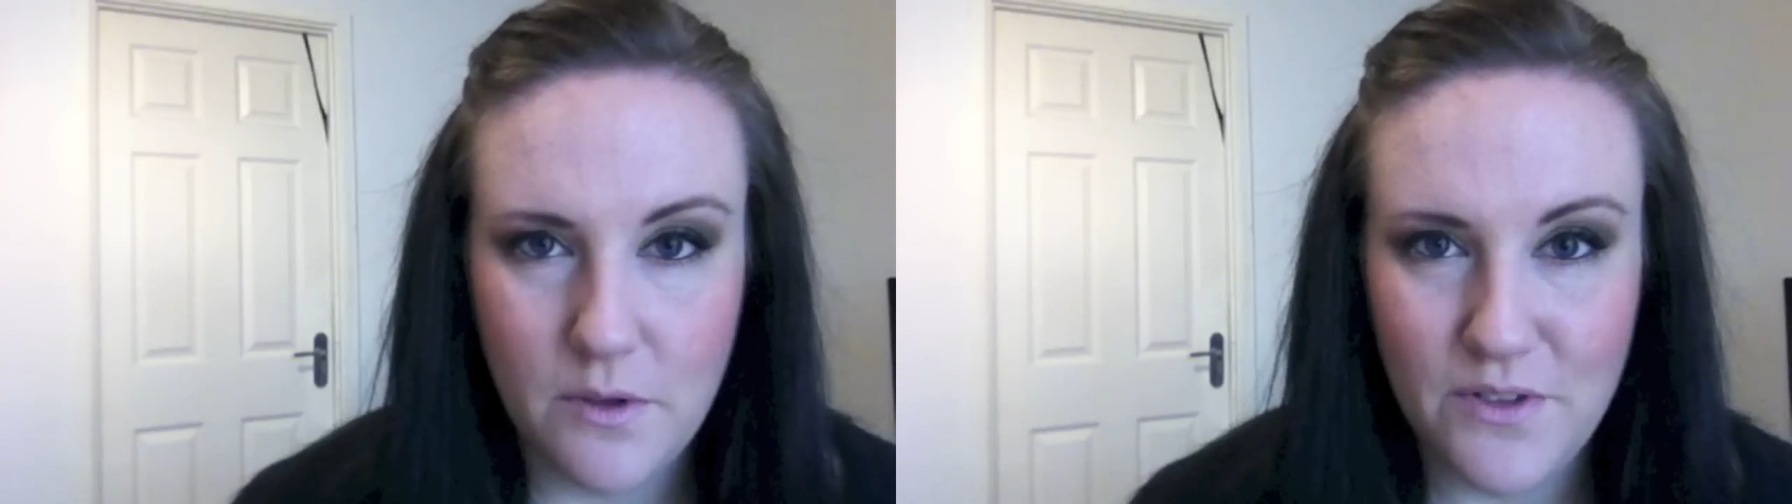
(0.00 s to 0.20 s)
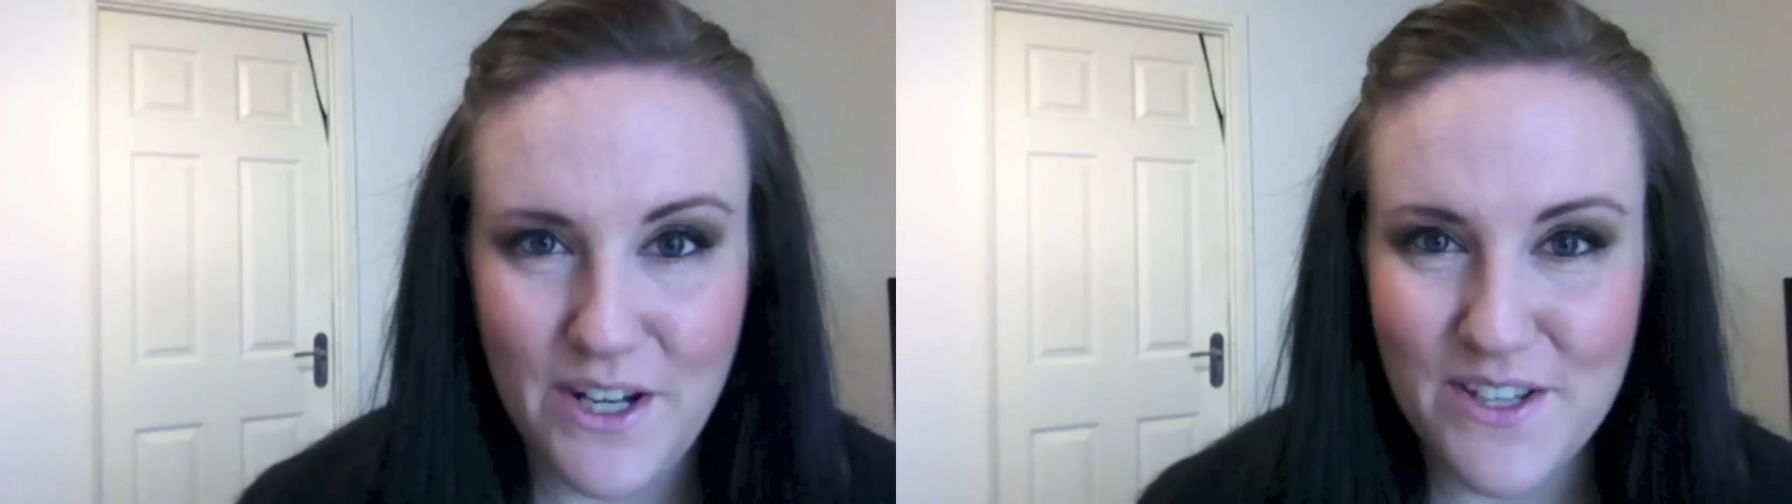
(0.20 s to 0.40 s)
of
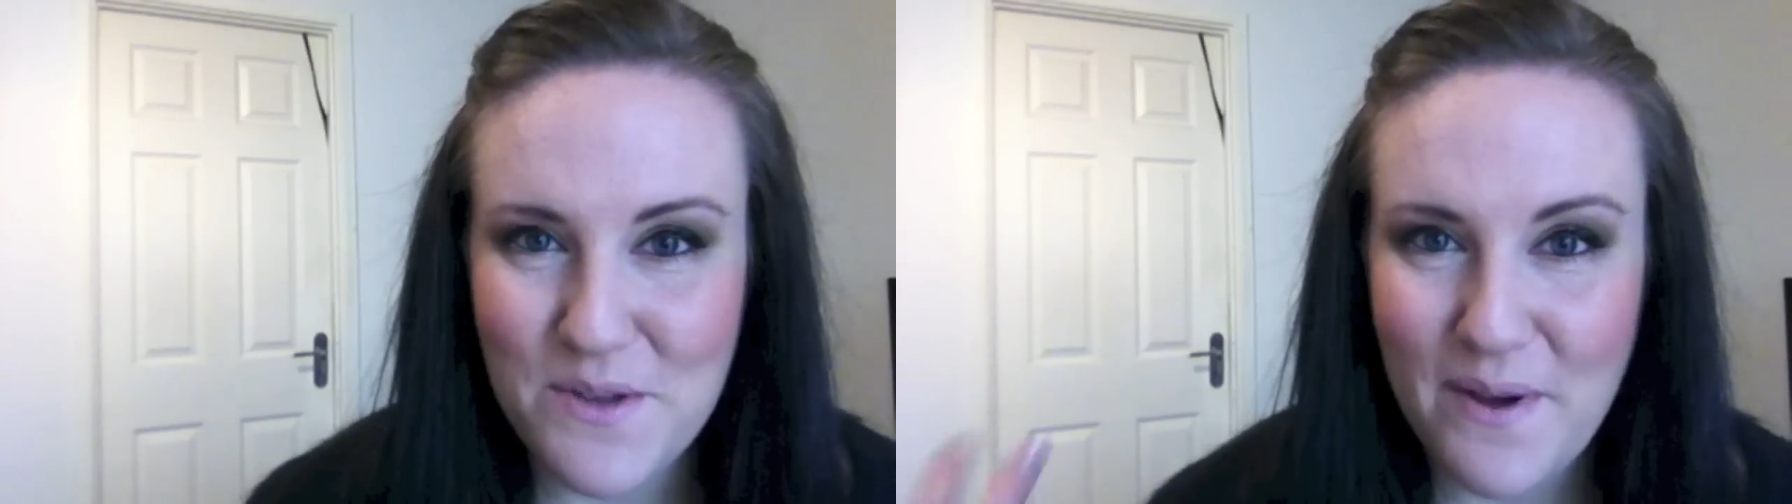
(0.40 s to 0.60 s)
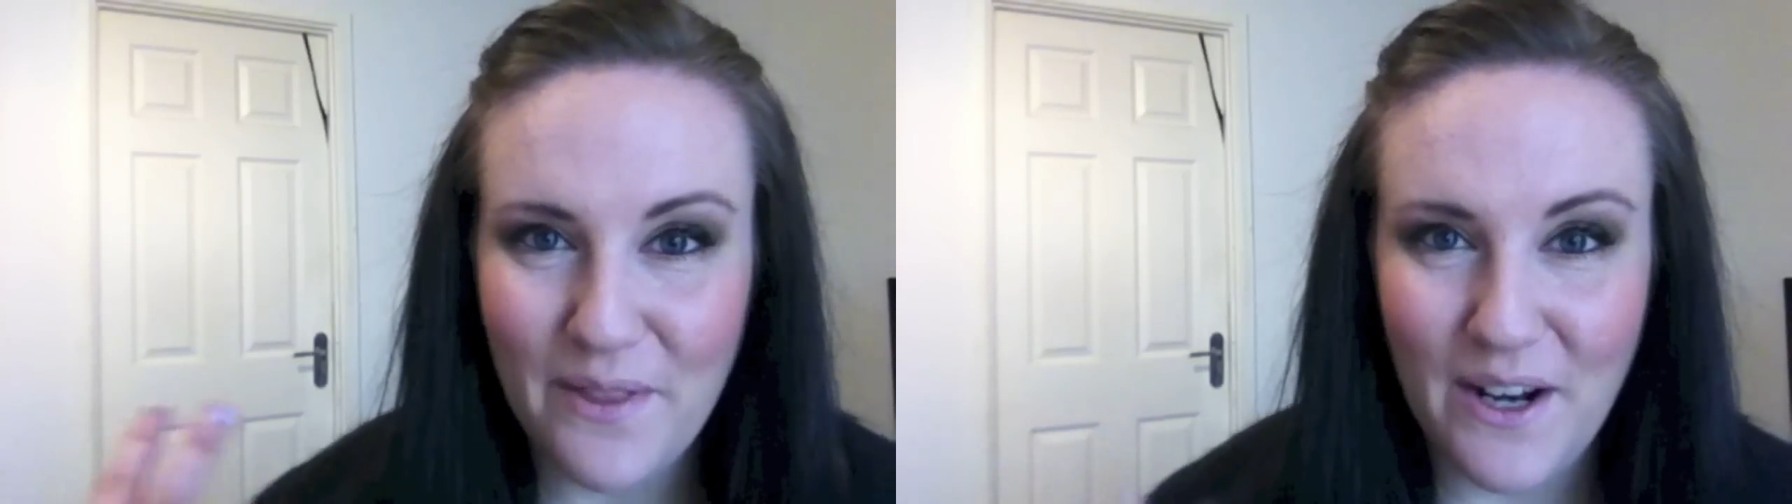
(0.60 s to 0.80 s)
my videos,
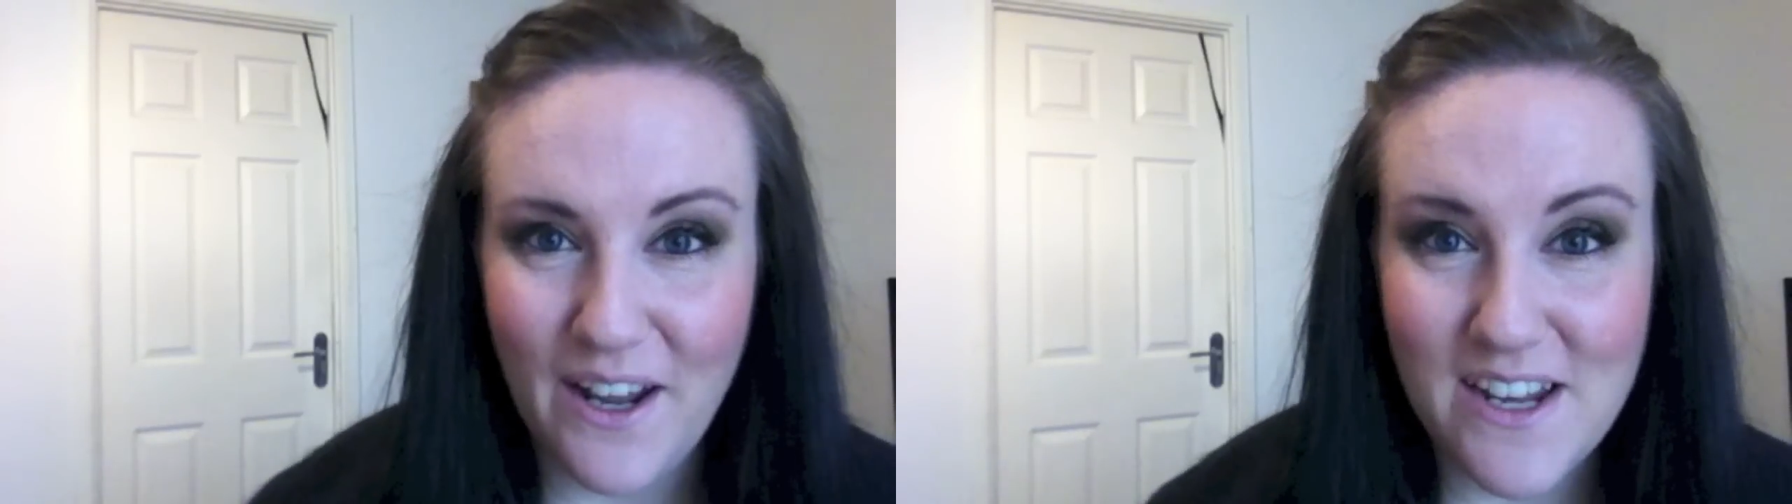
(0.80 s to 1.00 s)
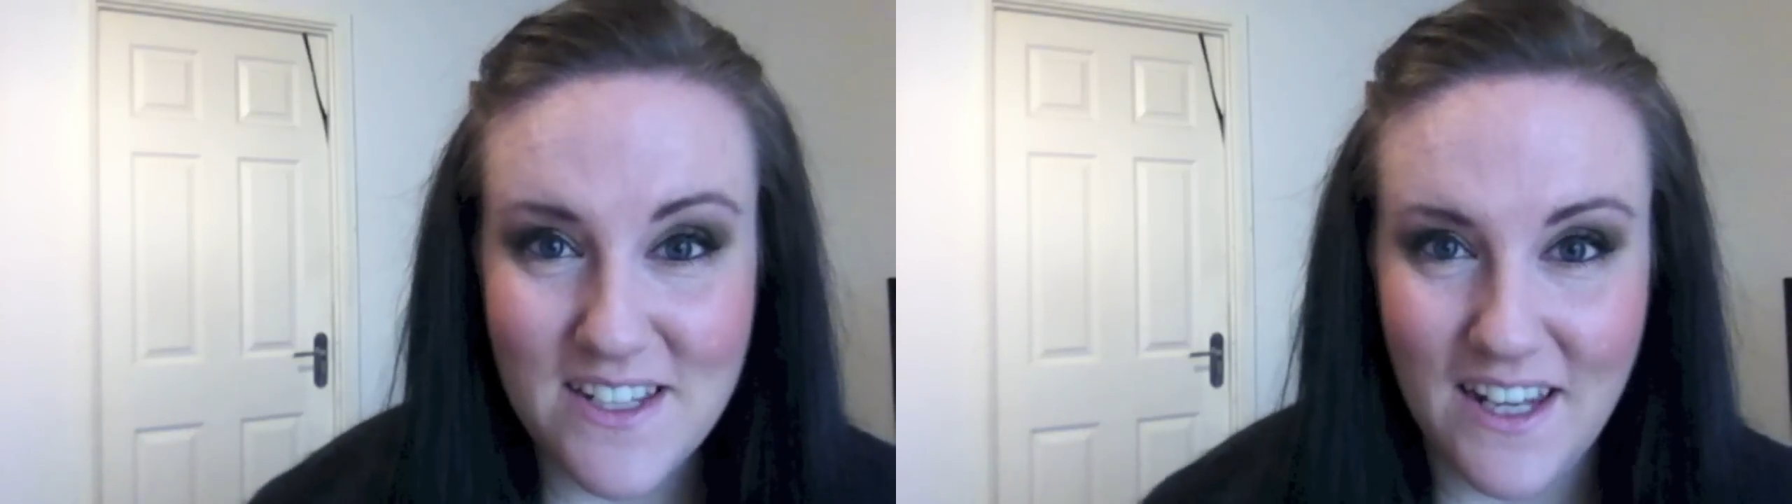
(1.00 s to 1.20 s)
about the
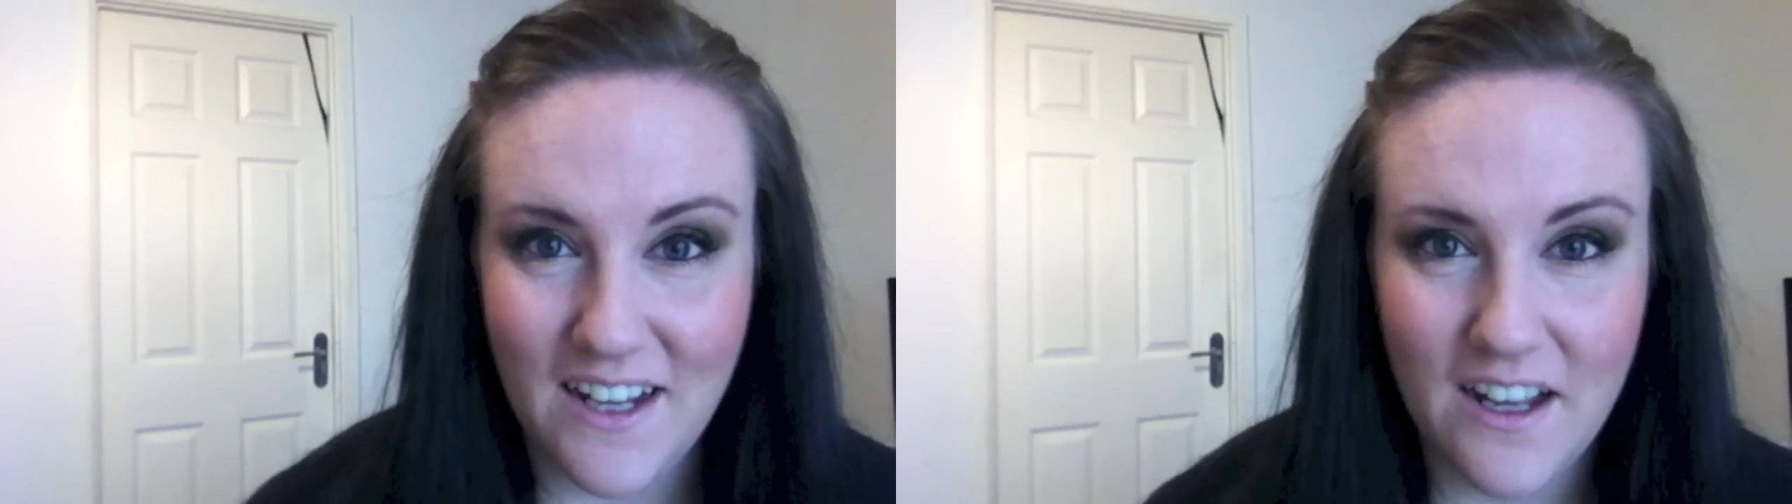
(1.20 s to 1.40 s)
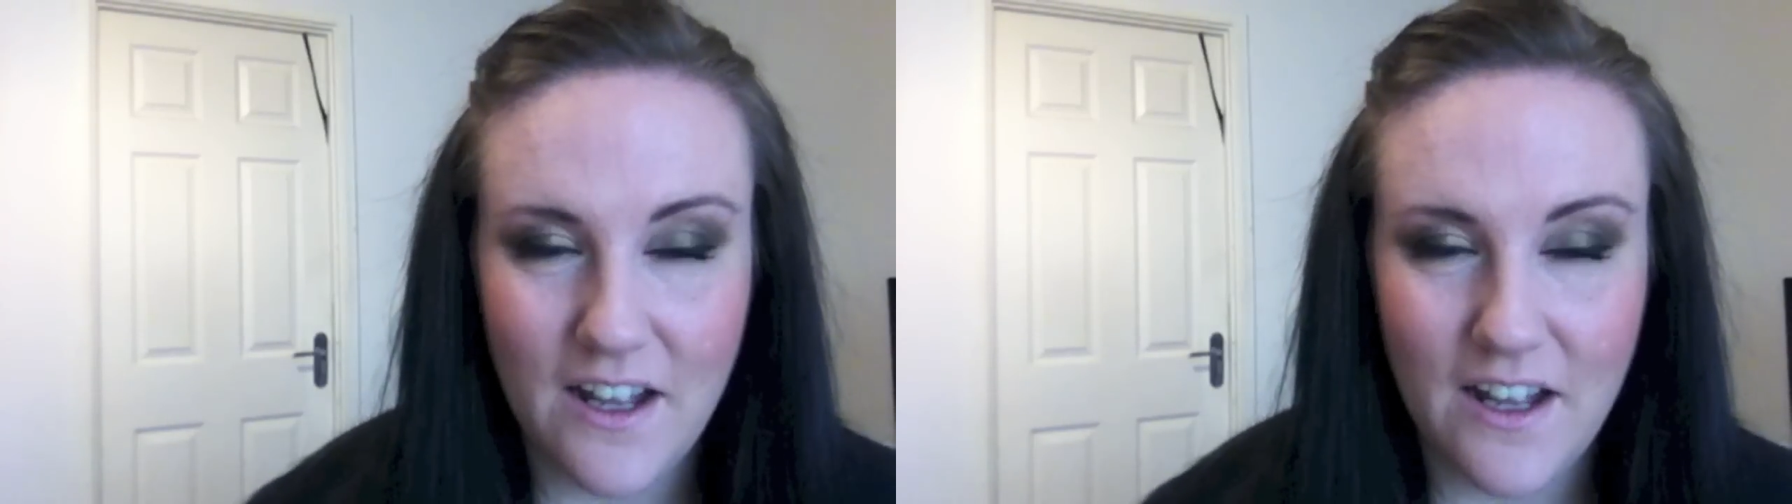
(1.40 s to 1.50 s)
lighting.